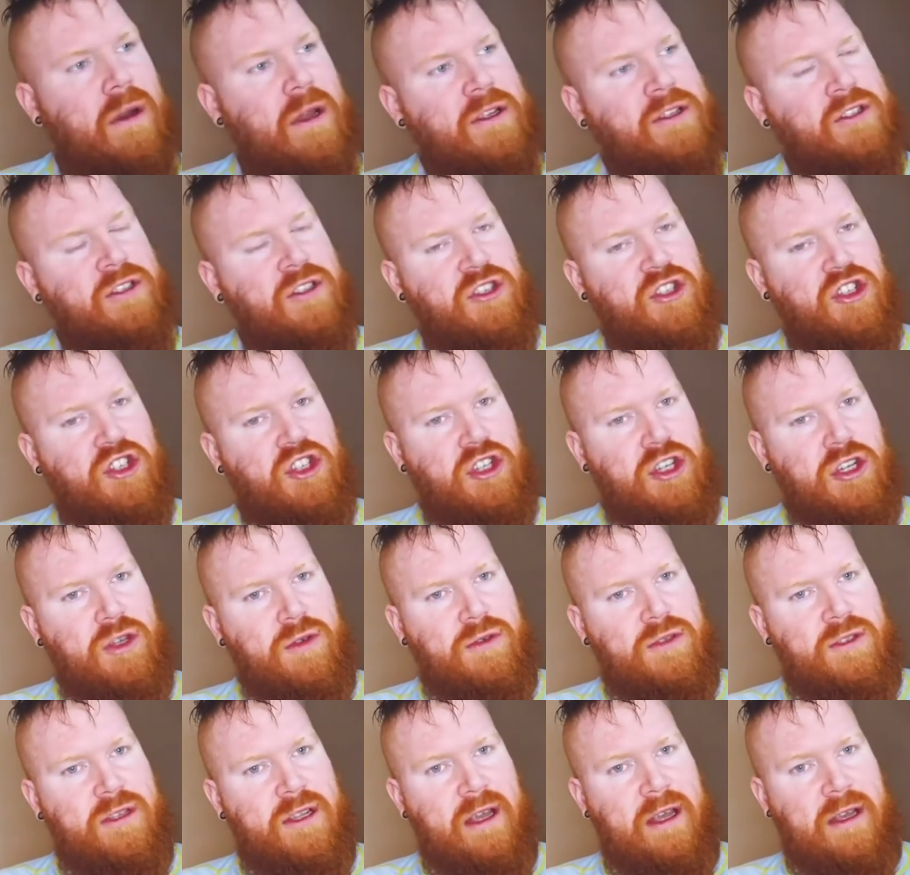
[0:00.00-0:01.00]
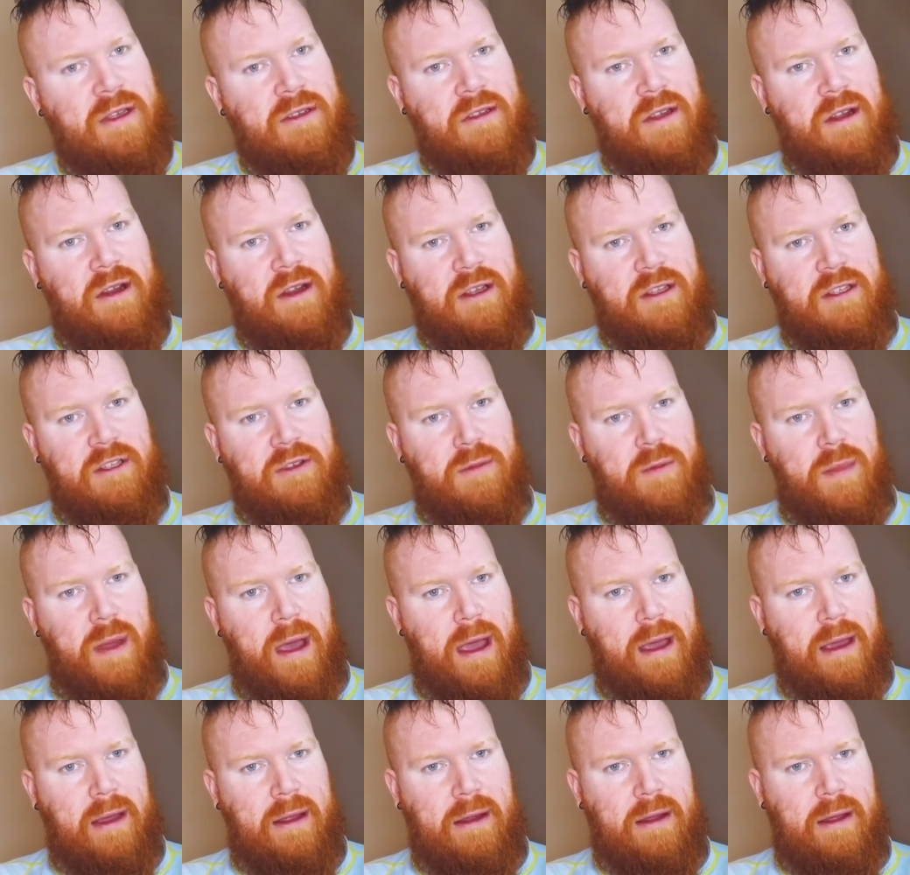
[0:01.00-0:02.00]
Nice and juicy as I'd
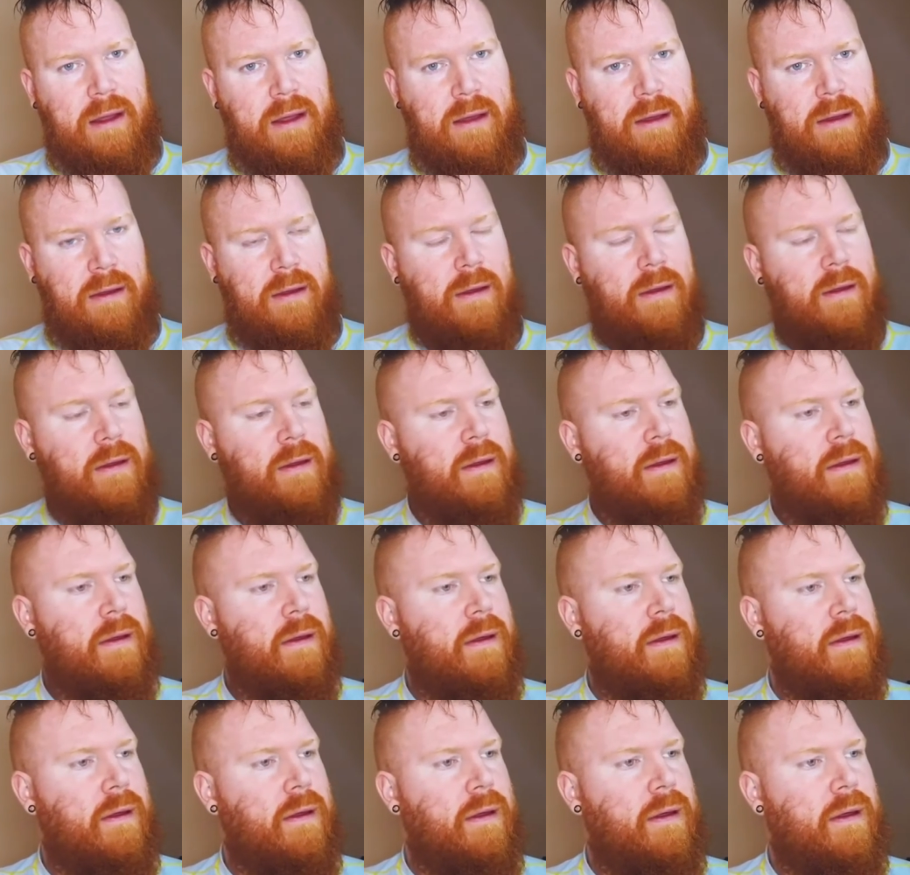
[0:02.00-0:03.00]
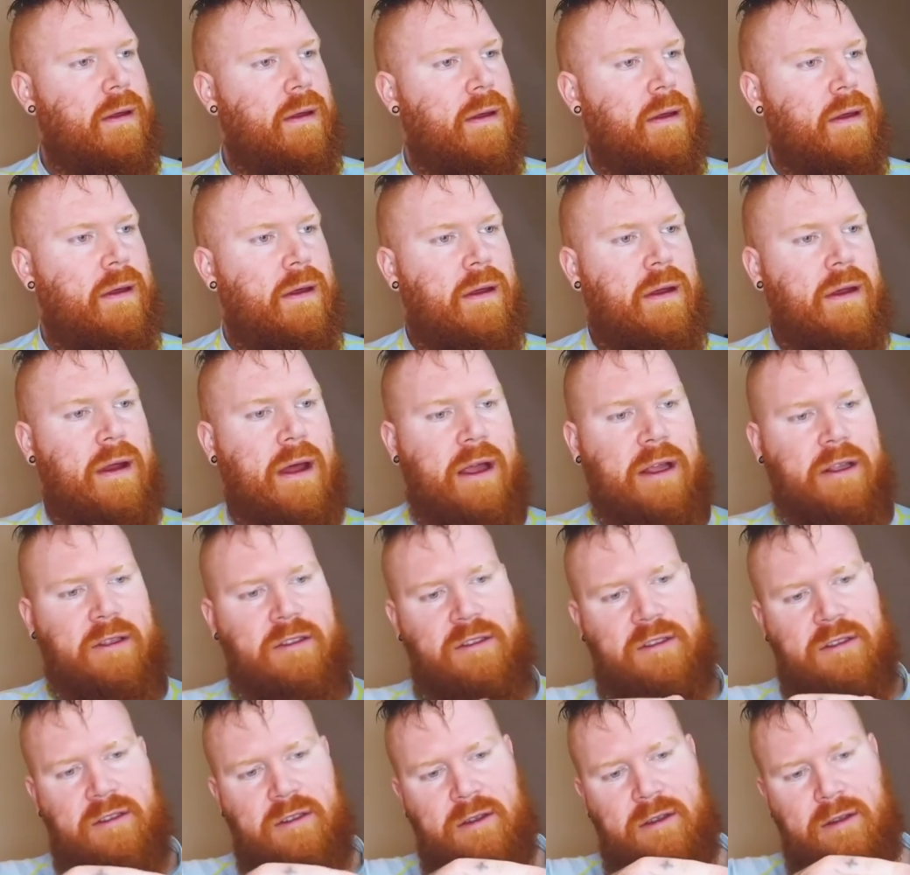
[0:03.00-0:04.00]
expect.
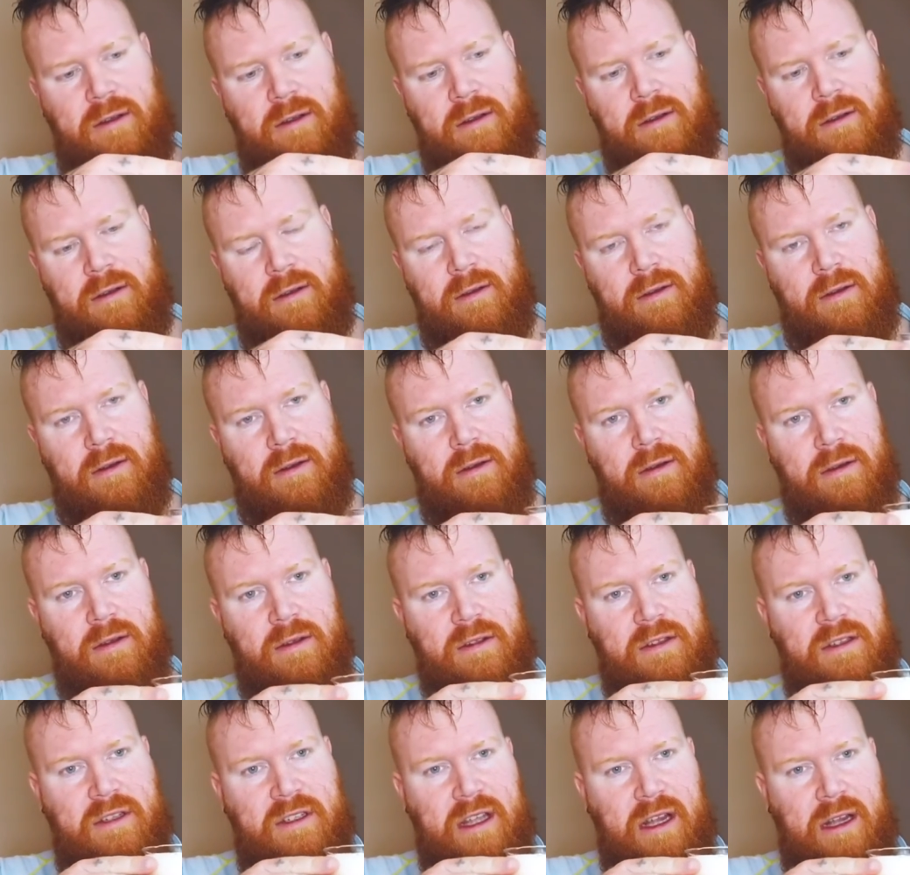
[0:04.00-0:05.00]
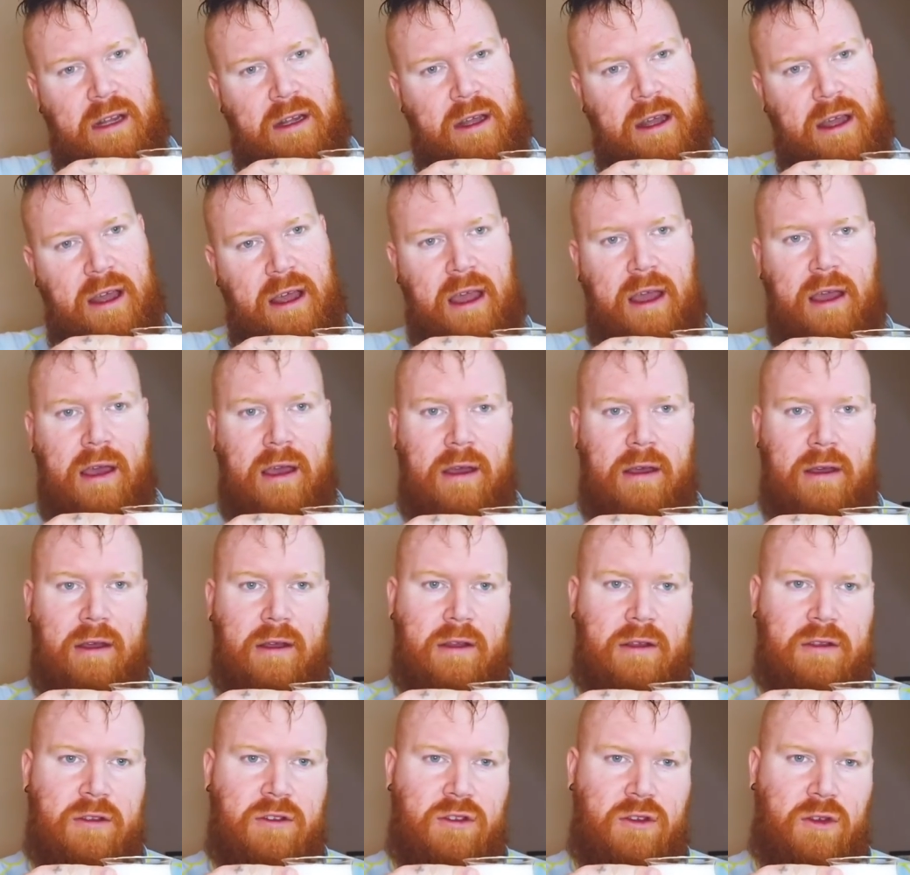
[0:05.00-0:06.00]
Nice silky
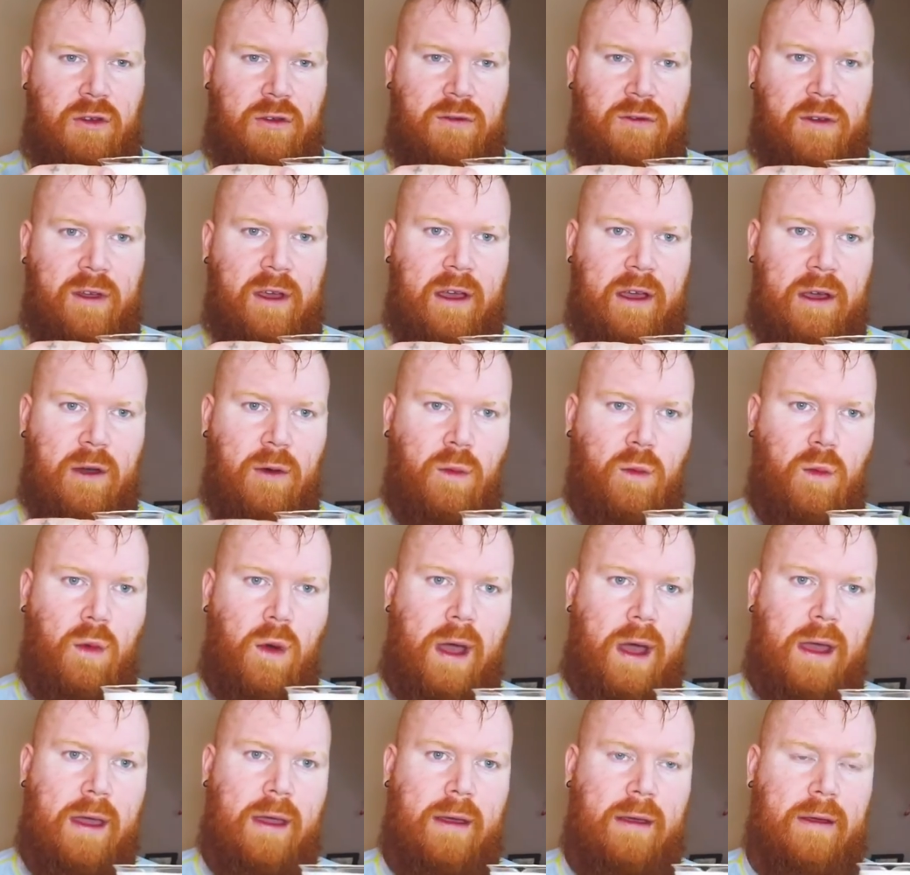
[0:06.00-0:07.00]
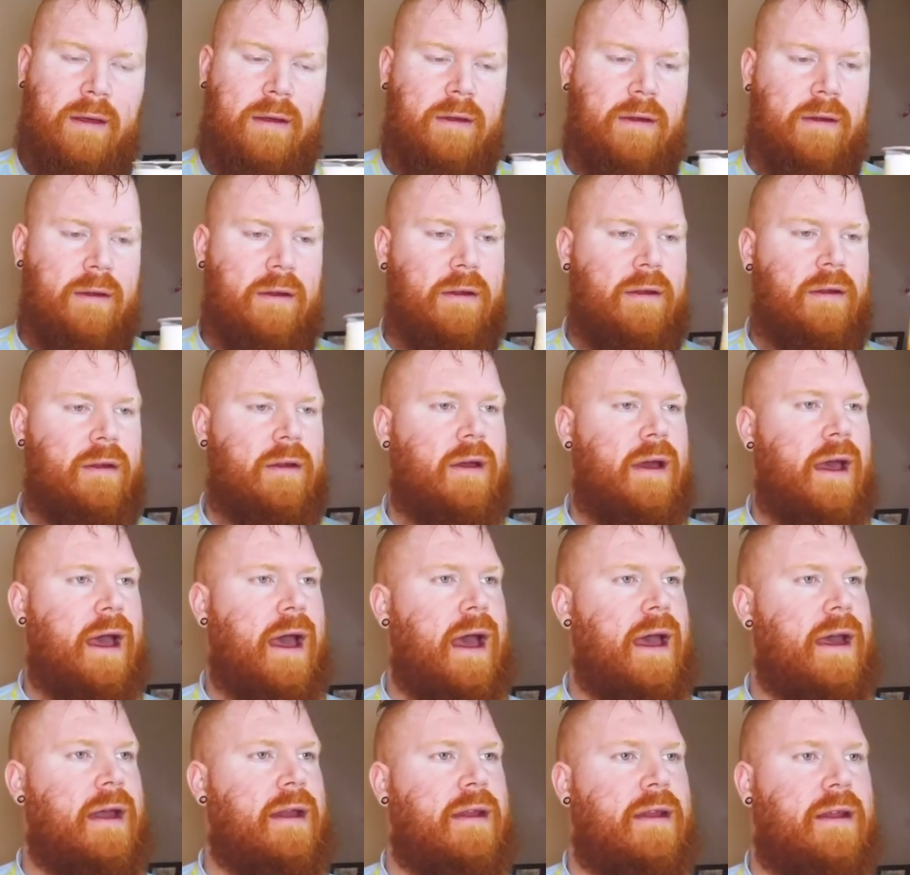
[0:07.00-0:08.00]
two finger white
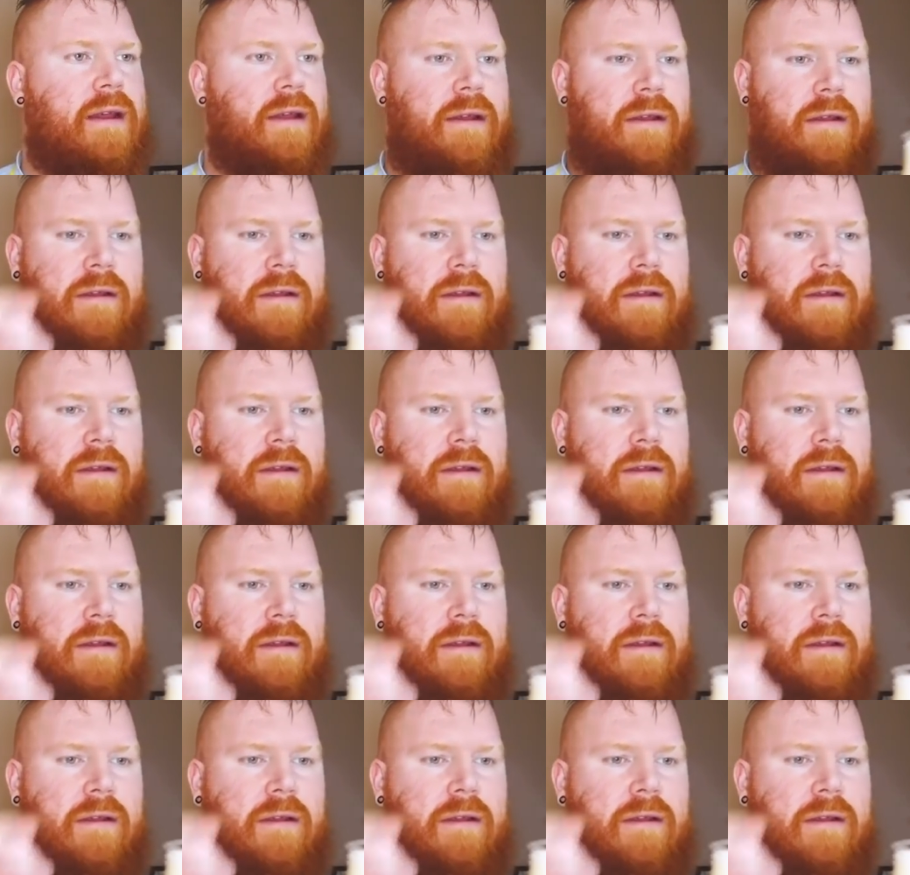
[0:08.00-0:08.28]
head.